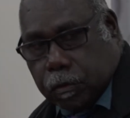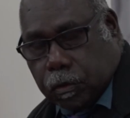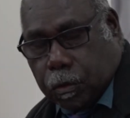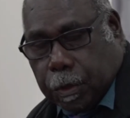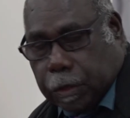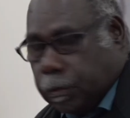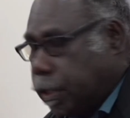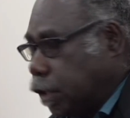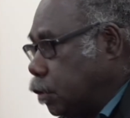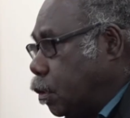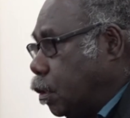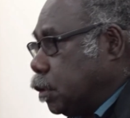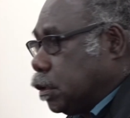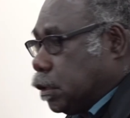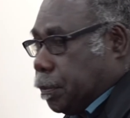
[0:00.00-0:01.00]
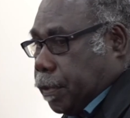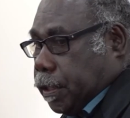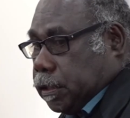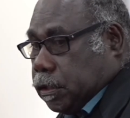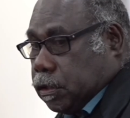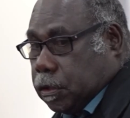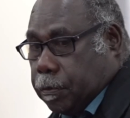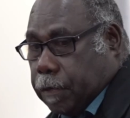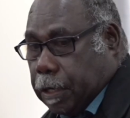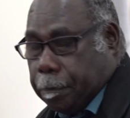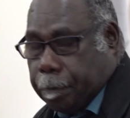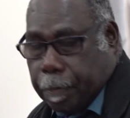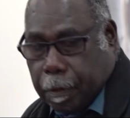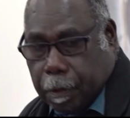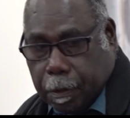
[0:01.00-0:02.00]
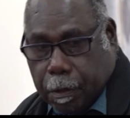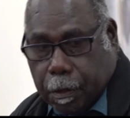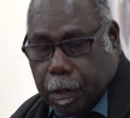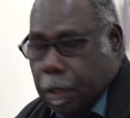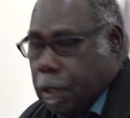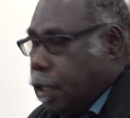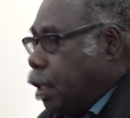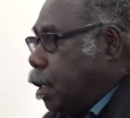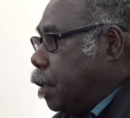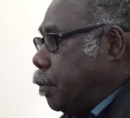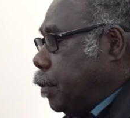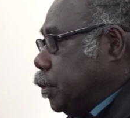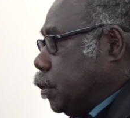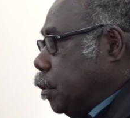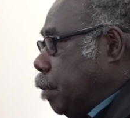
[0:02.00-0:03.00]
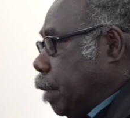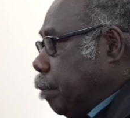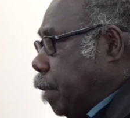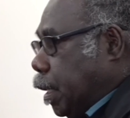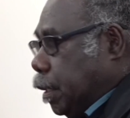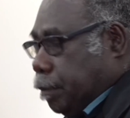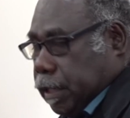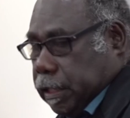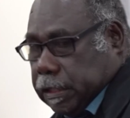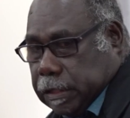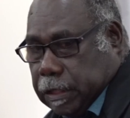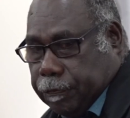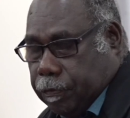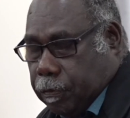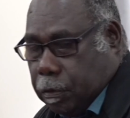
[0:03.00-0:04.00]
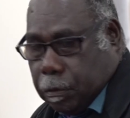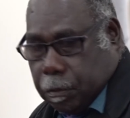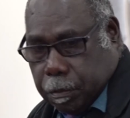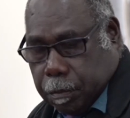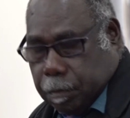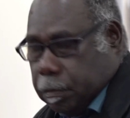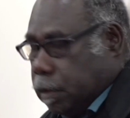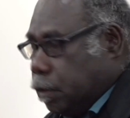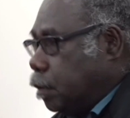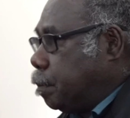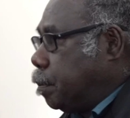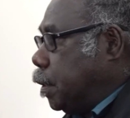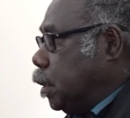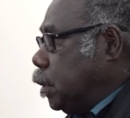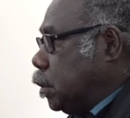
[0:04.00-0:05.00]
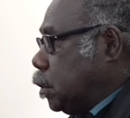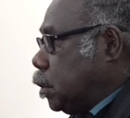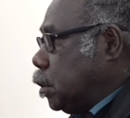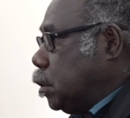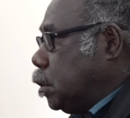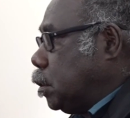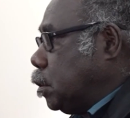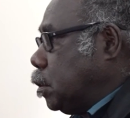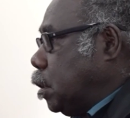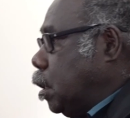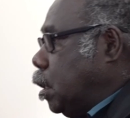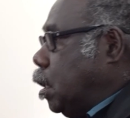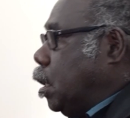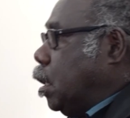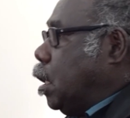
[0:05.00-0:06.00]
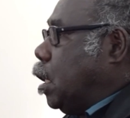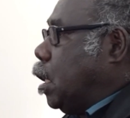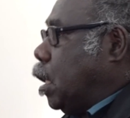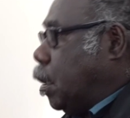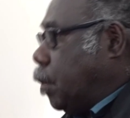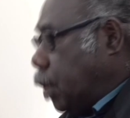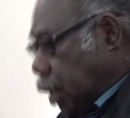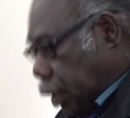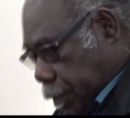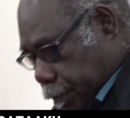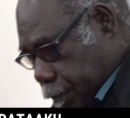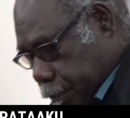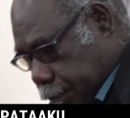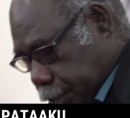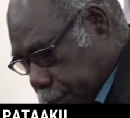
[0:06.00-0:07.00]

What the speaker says: I also want to acknowledge the presence of our regional member and minister for police, our